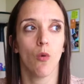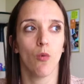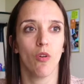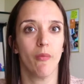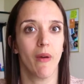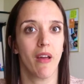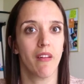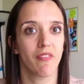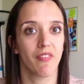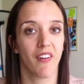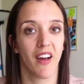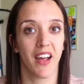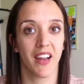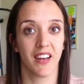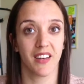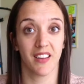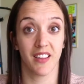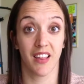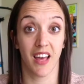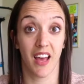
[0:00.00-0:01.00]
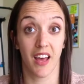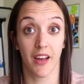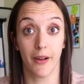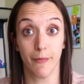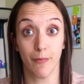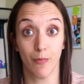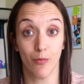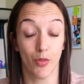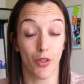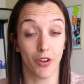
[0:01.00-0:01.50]
we might find that
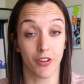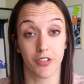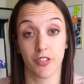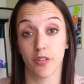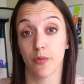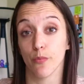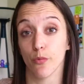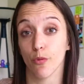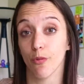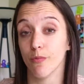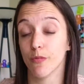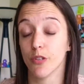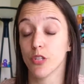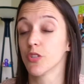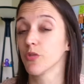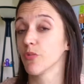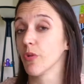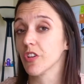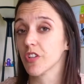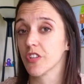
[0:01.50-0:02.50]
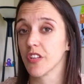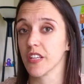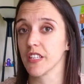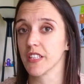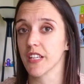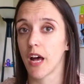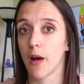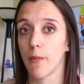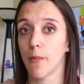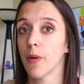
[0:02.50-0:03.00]
there's some room to switch
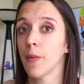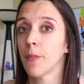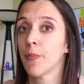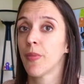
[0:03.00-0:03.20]
things up.